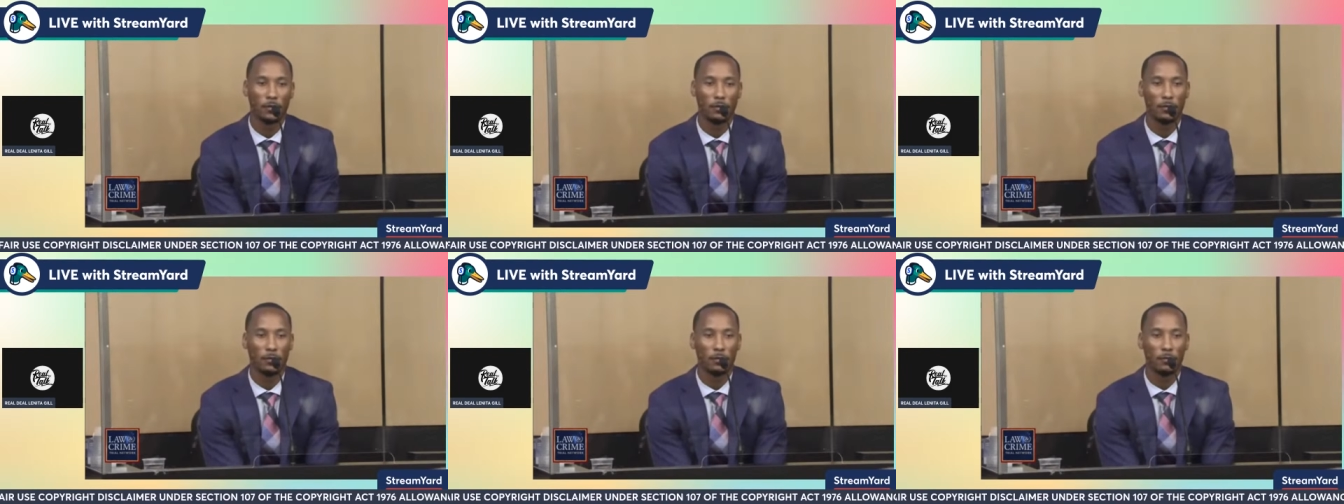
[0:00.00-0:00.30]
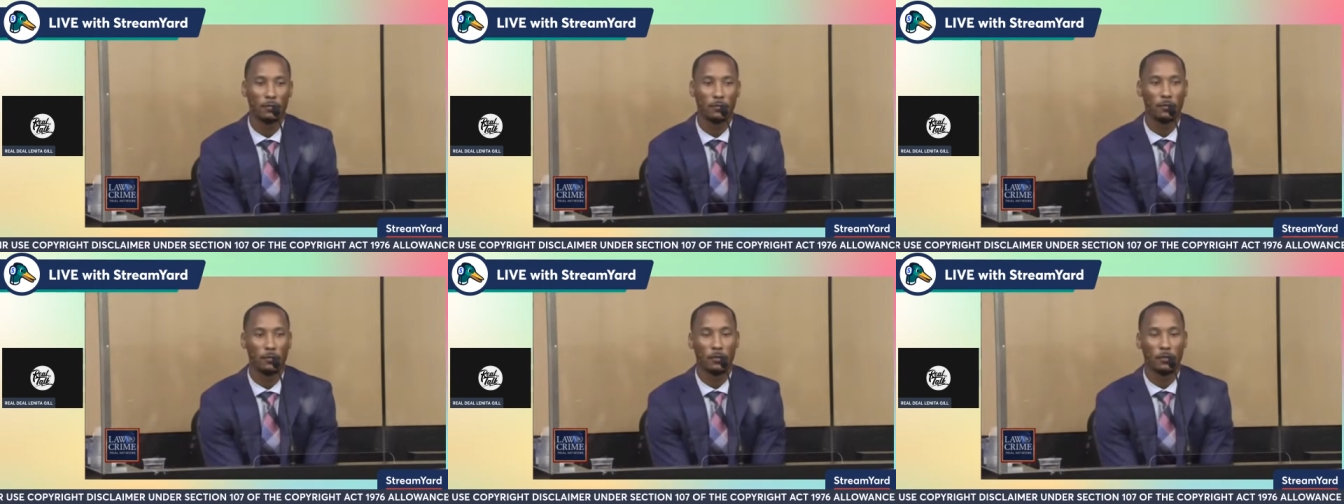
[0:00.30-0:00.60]

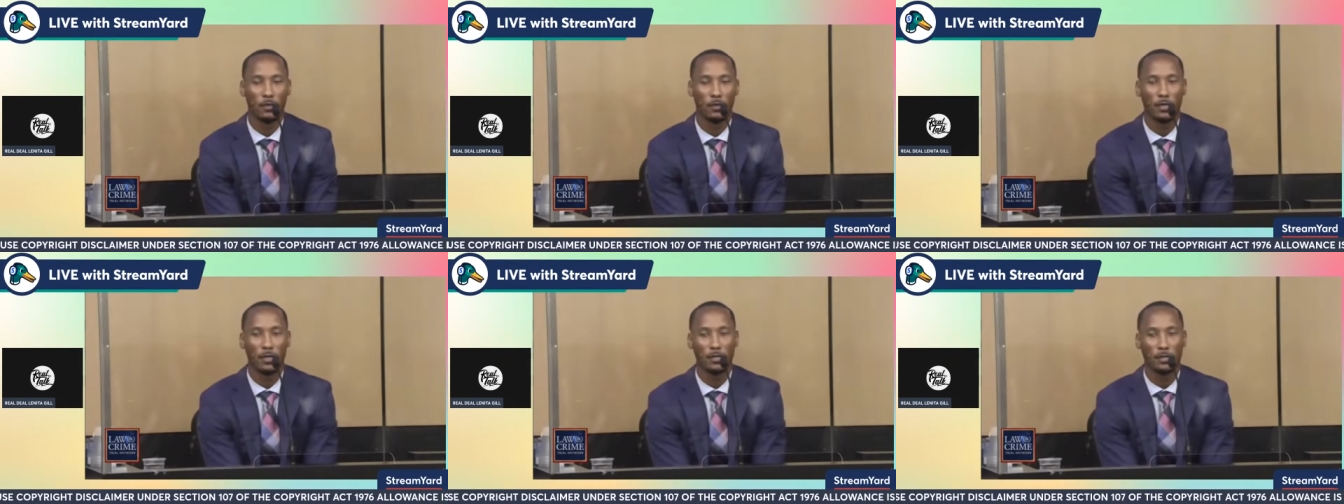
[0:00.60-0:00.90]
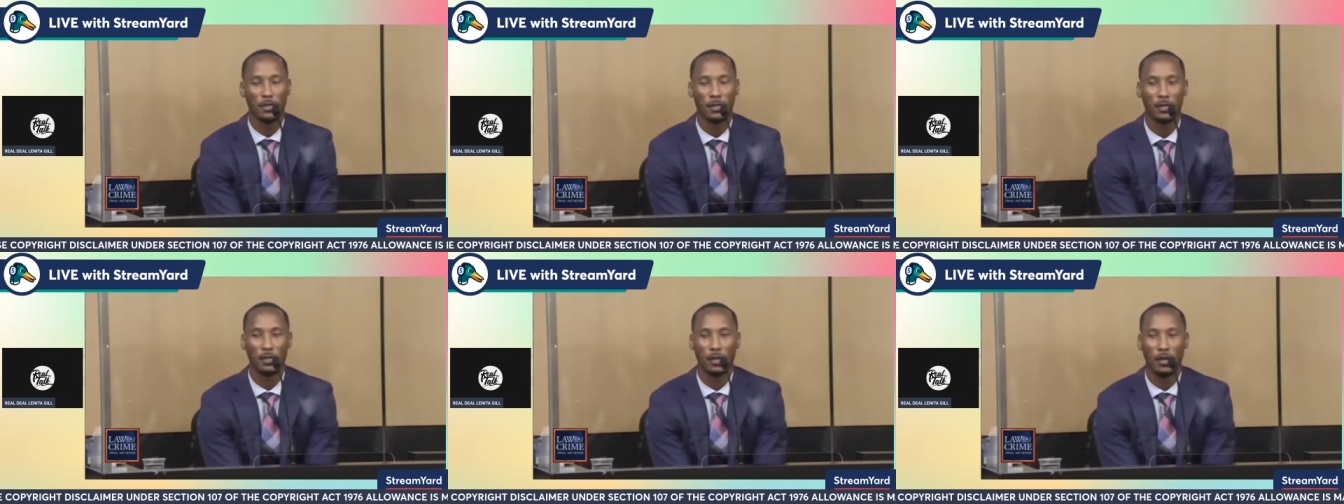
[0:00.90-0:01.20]
So the
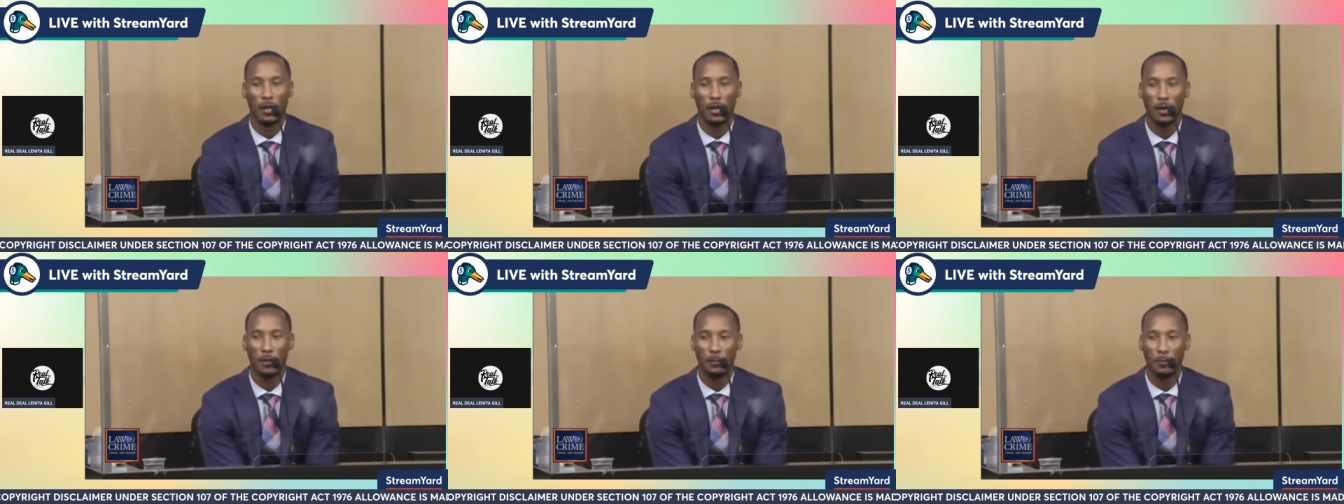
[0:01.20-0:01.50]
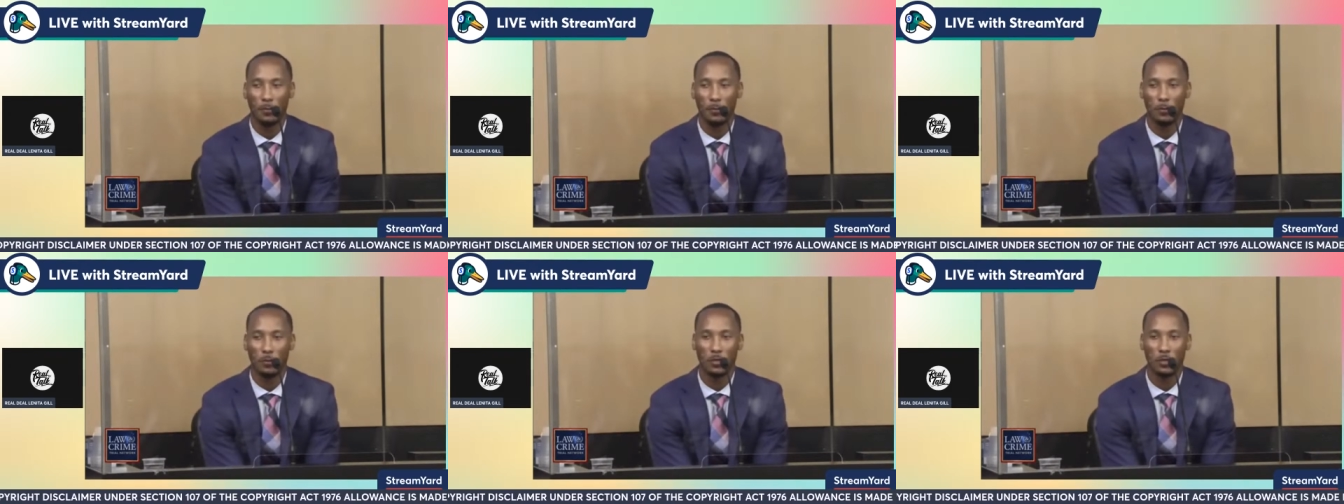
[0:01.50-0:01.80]
next thing that
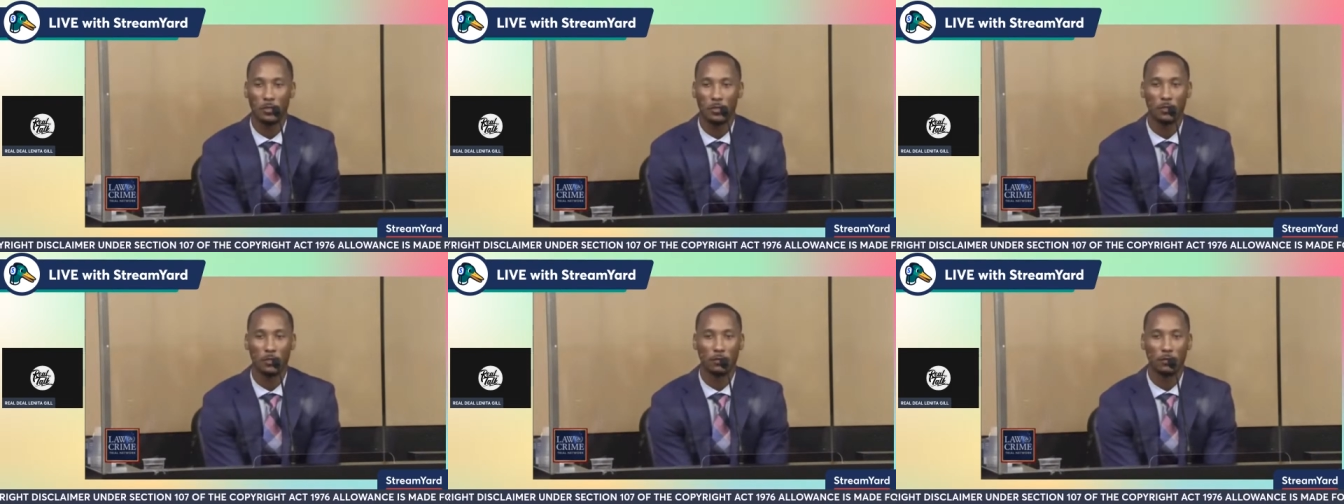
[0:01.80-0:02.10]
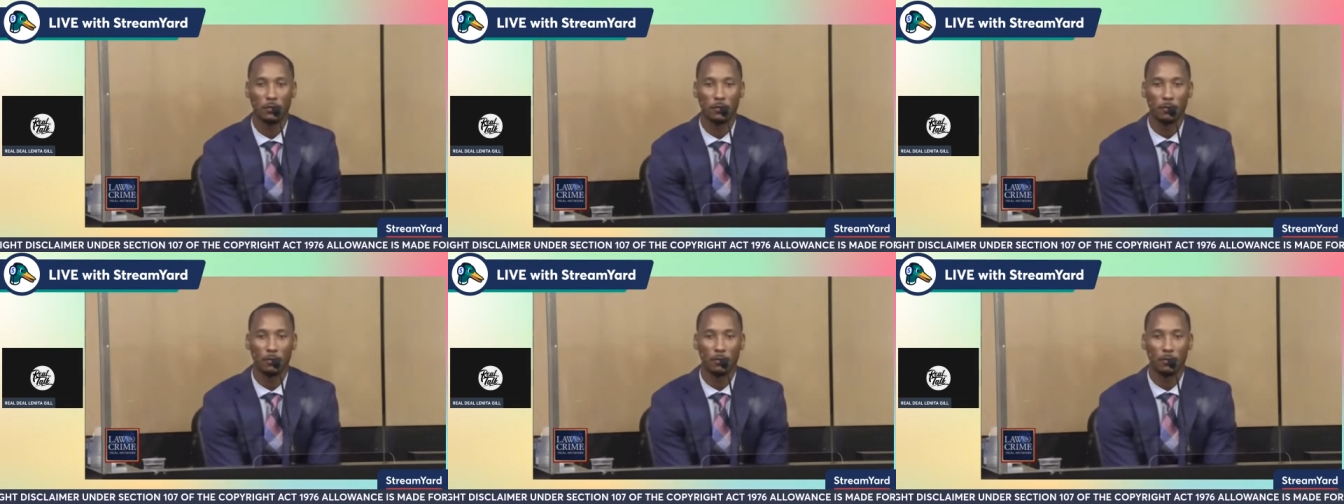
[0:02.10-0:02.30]
happened was